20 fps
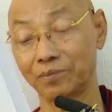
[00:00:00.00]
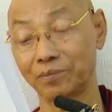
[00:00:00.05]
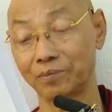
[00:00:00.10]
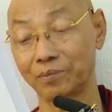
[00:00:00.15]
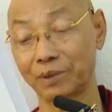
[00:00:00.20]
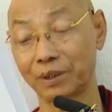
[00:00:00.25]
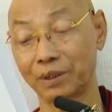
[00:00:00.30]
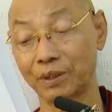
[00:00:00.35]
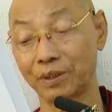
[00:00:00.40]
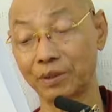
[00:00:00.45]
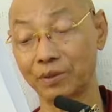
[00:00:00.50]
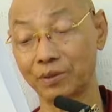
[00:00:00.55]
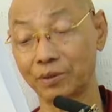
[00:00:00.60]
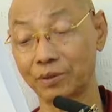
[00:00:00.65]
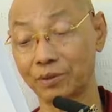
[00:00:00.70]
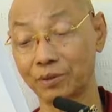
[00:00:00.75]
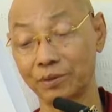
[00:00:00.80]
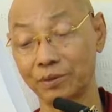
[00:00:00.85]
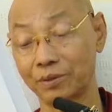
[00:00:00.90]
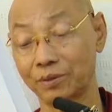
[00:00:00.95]

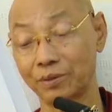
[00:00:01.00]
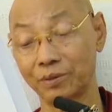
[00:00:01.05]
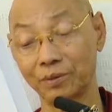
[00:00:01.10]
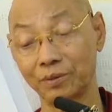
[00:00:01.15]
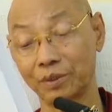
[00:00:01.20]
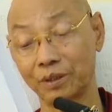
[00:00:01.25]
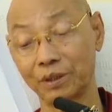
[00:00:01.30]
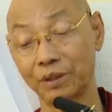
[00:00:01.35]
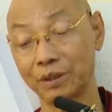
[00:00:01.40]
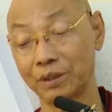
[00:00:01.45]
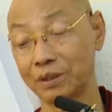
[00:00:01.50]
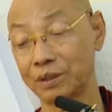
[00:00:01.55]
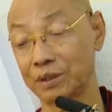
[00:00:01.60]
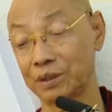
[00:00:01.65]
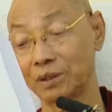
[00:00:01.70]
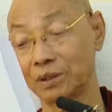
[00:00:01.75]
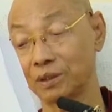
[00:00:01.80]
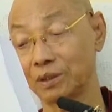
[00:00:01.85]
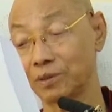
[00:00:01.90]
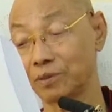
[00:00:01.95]
Because you see,
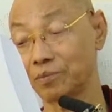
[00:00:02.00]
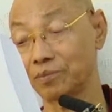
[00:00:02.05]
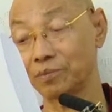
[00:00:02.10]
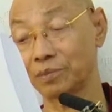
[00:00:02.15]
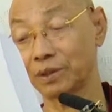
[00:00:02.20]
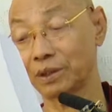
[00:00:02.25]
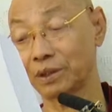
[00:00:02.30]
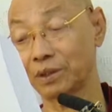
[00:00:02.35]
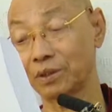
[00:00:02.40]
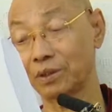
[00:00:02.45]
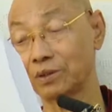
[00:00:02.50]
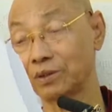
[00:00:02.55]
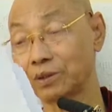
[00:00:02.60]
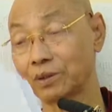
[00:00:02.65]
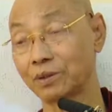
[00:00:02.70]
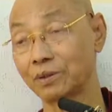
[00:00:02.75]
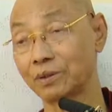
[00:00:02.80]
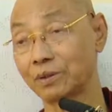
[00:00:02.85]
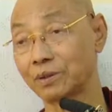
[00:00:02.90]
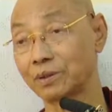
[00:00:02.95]
because
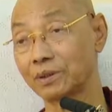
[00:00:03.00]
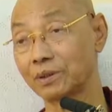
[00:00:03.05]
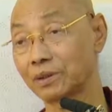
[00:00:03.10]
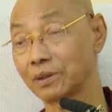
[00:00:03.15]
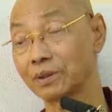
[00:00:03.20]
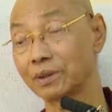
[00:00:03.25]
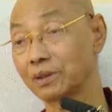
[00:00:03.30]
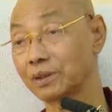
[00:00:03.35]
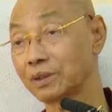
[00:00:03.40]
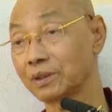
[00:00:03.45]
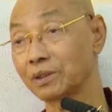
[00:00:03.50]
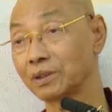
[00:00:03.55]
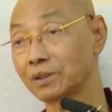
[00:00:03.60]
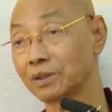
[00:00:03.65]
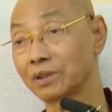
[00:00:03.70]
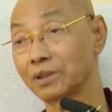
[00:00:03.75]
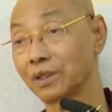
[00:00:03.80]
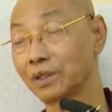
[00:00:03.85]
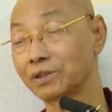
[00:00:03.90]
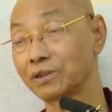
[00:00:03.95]

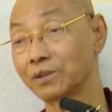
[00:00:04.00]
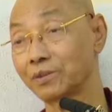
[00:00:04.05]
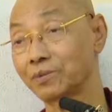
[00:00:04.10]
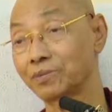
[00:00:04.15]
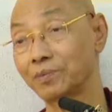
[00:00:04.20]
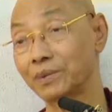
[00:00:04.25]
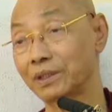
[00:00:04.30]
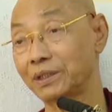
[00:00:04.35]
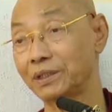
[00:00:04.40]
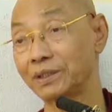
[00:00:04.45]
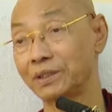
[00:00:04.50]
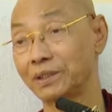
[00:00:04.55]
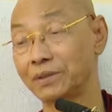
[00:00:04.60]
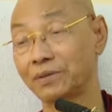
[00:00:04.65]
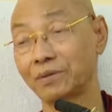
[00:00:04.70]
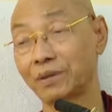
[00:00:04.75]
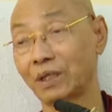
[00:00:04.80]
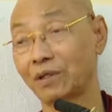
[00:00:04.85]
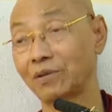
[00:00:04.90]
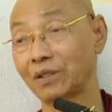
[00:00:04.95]
not to be
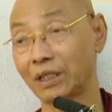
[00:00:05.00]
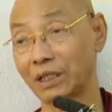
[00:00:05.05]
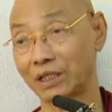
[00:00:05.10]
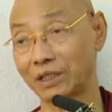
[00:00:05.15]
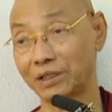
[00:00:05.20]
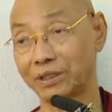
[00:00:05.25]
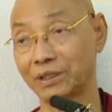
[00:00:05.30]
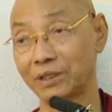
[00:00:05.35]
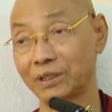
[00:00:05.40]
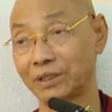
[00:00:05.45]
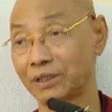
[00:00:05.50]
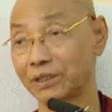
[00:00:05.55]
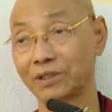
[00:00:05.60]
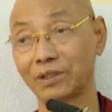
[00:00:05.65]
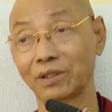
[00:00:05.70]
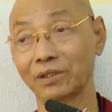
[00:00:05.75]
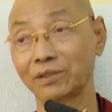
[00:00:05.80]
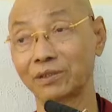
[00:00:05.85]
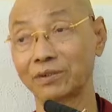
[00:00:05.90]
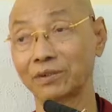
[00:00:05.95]
wrong action,
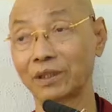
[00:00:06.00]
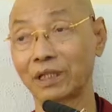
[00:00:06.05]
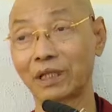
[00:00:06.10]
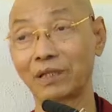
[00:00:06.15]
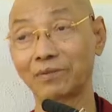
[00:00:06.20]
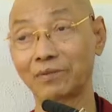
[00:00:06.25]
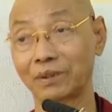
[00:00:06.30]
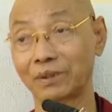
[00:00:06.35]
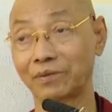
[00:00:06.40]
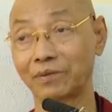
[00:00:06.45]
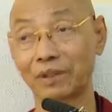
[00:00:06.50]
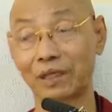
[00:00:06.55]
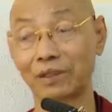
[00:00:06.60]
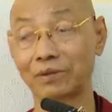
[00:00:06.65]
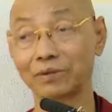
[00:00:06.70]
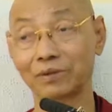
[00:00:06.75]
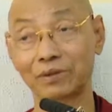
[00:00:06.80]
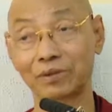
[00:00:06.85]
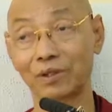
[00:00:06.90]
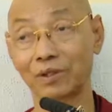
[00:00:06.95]
not to have a
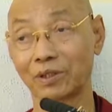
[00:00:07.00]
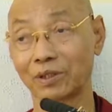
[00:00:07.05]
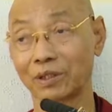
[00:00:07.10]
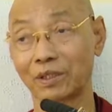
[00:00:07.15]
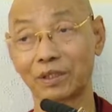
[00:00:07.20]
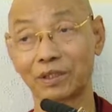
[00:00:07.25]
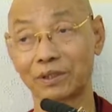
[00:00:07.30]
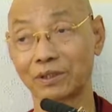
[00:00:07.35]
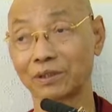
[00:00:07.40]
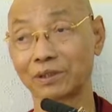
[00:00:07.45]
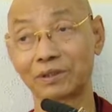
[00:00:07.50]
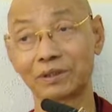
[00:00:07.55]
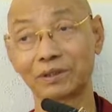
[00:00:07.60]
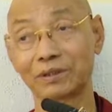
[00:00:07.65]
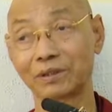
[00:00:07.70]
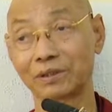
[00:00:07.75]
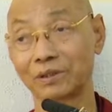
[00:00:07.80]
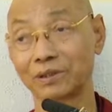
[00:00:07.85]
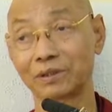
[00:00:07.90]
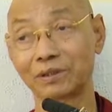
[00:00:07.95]
wrong talk,
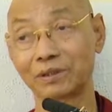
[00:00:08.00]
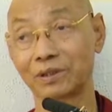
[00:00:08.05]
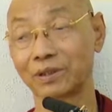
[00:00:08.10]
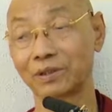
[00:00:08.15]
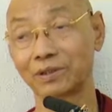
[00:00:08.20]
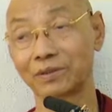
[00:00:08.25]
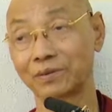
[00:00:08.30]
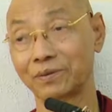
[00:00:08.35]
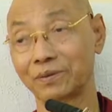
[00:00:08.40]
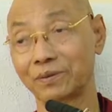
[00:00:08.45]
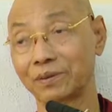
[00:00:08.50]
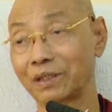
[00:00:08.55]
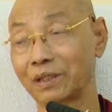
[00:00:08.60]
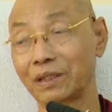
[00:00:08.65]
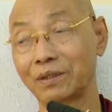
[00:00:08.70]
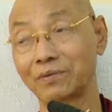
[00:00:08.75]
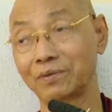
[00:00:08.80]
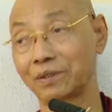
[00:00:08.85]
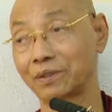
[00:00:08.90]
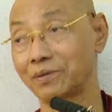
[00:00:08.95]
not to
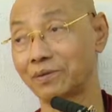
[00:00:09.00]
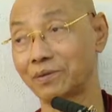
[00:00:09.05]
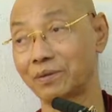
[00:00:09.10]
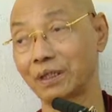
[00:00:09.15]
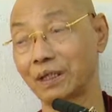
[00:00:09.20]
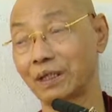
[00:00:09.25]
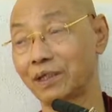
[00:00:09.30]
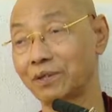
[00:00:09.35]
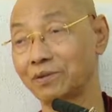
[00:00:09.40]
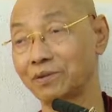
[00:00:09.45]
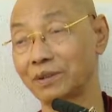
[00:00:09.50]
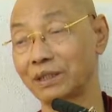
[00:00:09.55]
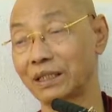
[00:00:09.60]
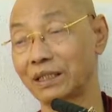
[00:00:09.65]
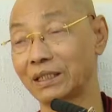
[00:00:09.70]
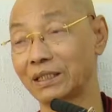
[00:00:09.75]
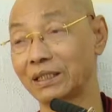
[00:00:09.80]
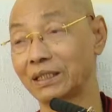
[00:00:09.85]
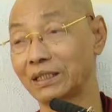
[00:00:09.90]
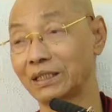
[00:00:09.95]
have wrong
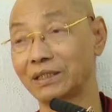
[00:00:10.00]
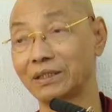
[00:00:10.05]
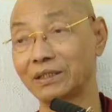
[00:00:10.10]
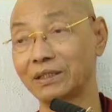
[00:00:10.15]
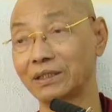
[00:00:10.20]
thinking,